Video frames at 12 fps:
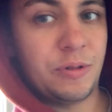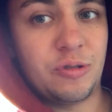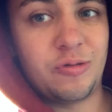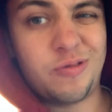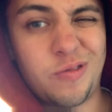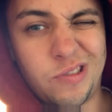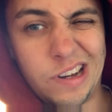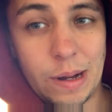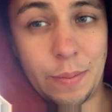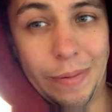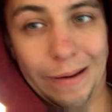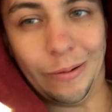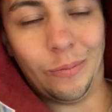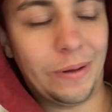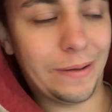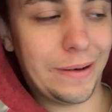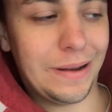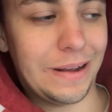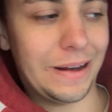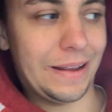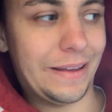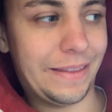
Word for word: trodden a puddle, but luckily I